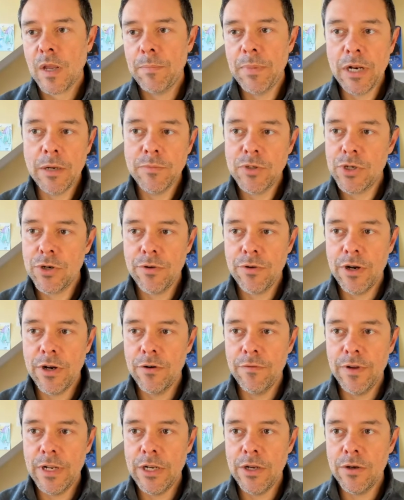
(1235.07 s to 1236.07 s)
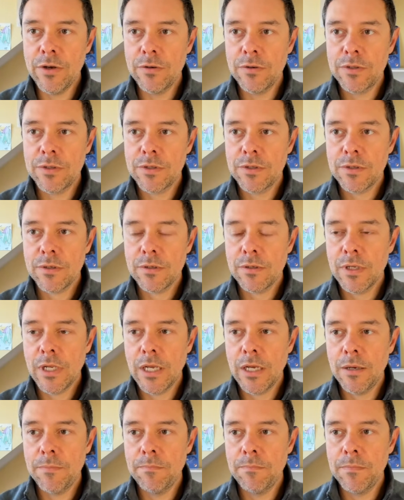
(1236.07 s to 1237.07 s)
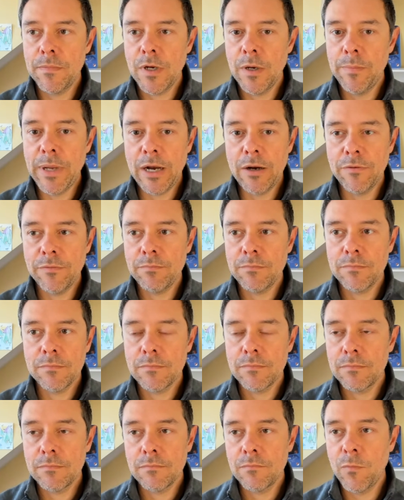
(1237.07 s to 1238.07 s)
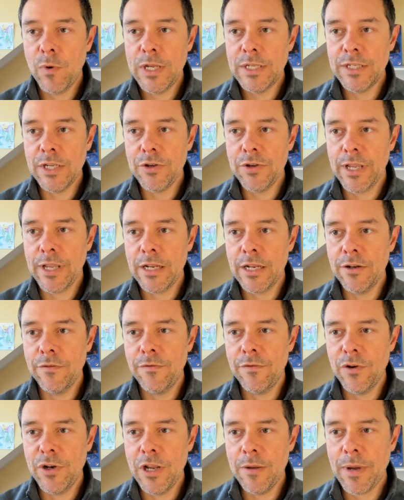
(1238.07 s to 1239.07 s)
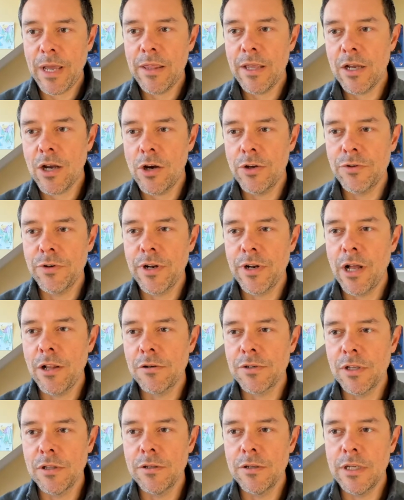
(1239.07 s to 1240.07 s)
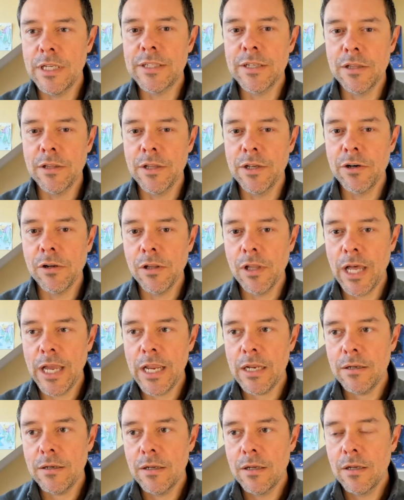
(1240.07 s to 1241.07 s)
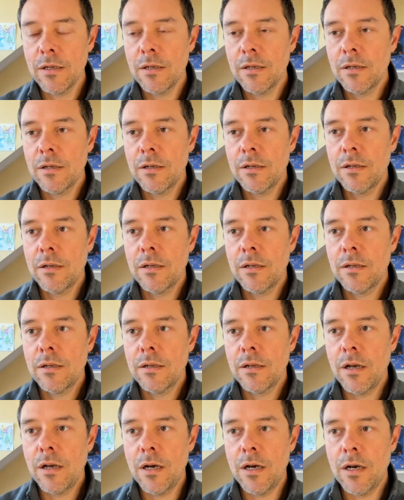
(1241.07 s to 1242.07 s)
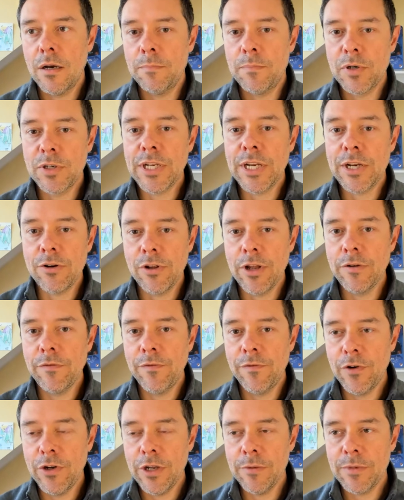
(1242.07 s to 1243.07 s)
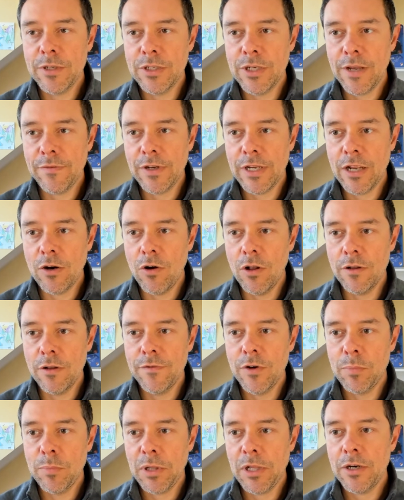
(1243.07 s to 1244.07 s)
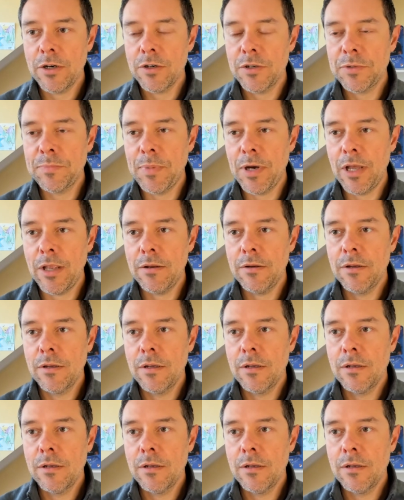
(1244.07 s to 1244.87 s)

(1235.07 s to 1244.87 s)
I'm sure there are videos about ways that you can get into Footium. I think $100 is a little light. Particularly on Footium because you have to get all of your players, but